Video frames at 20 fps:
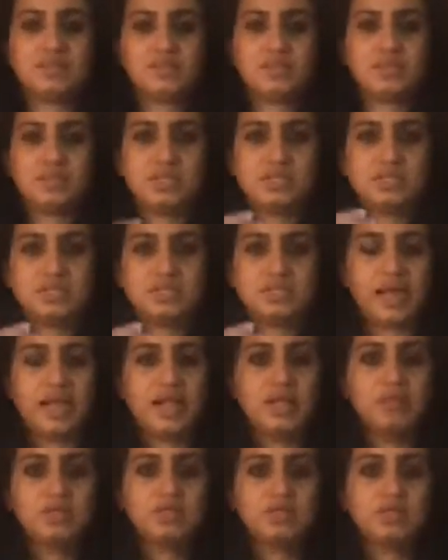So this
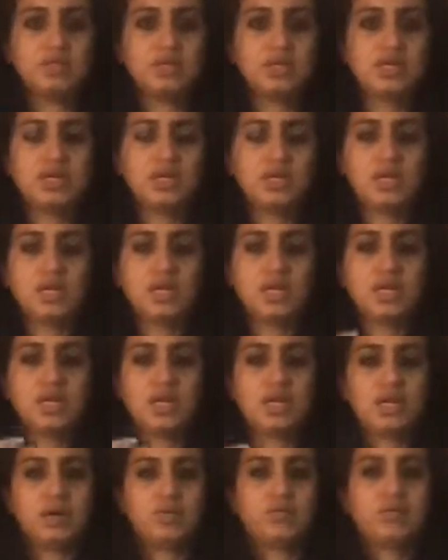helps
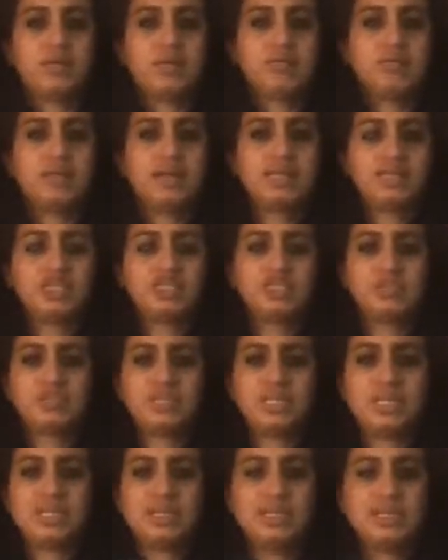replenish your
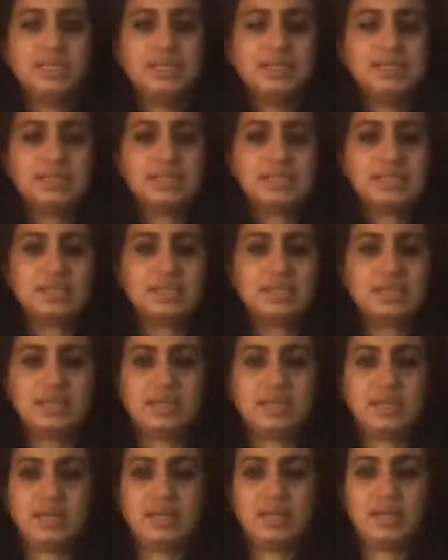kidneys
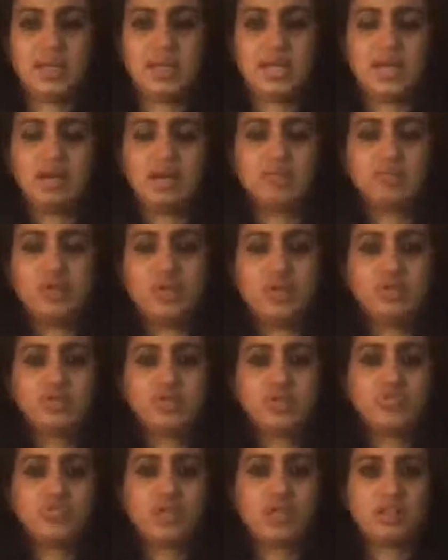and reduce
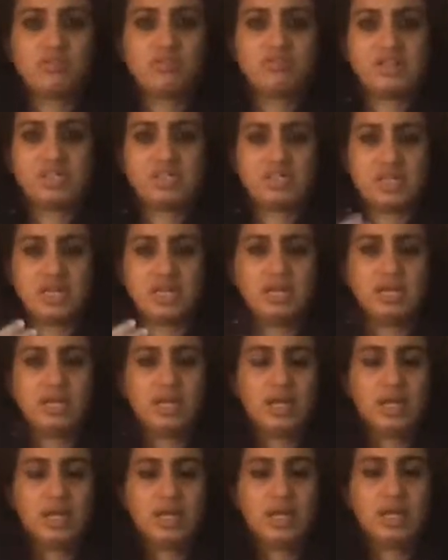adrenal fatigue,
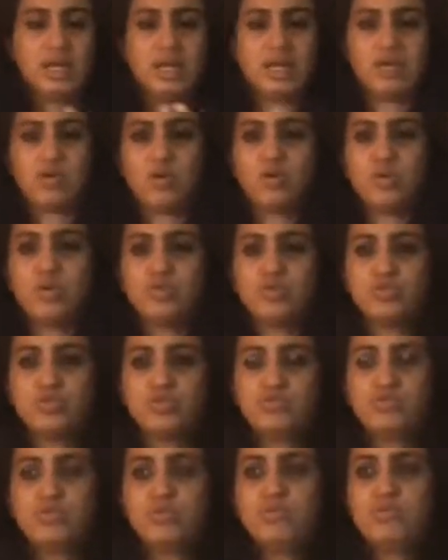and also
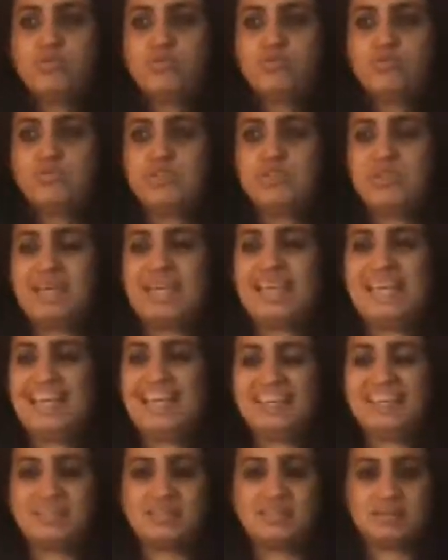moves
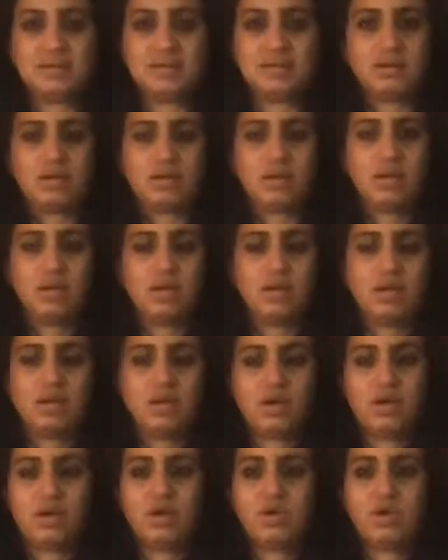heat
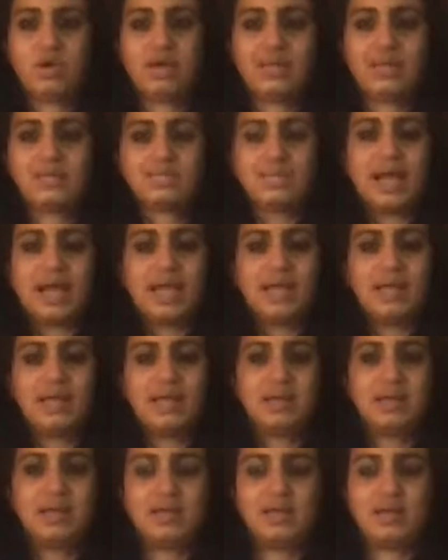or
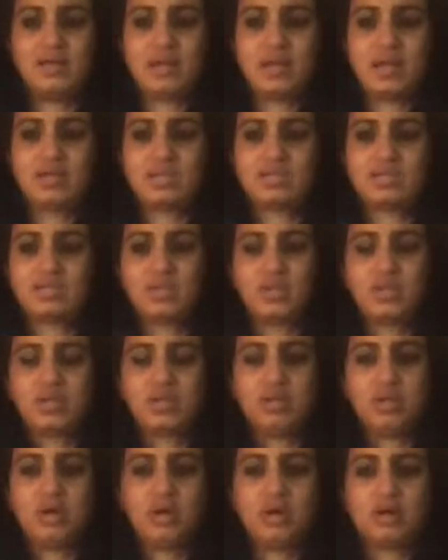anxiety that's stored in
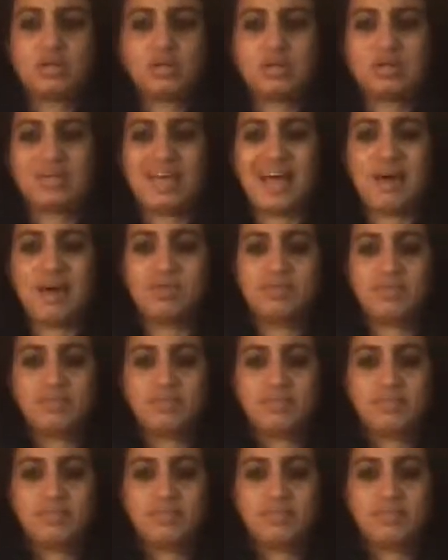your heart down.